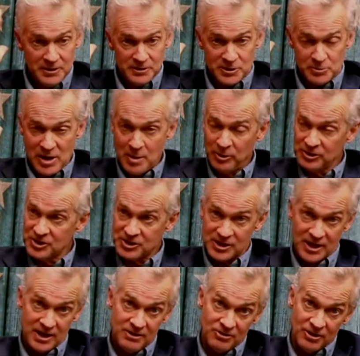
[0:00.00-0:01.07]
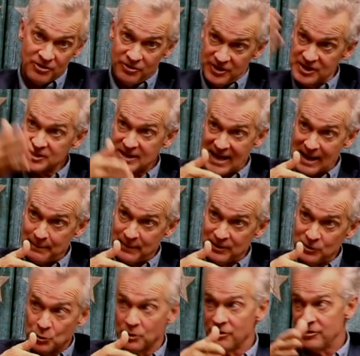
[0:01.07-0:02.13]
to be able to say that this
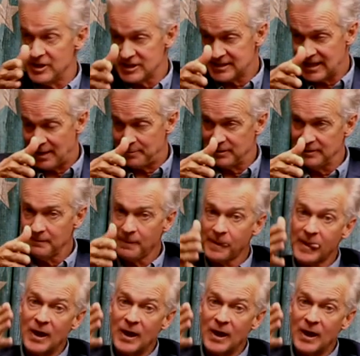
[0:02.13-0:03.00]
happened or this happened.